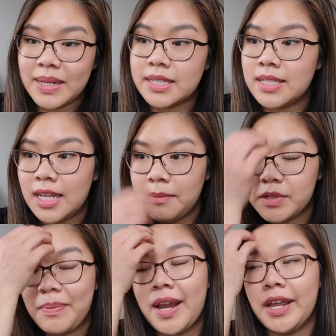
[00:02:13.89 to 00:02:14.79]
bit steep
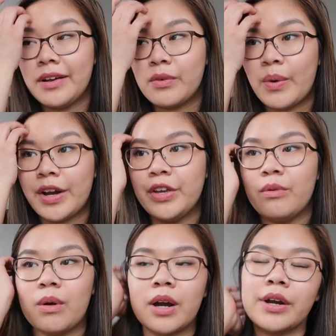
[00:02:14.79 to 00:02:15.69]
depending on where
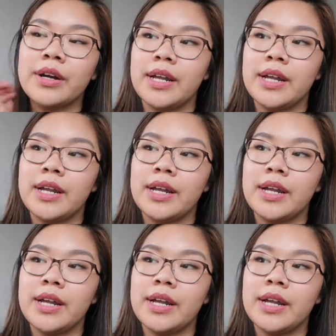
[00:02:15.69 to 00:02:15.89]
you are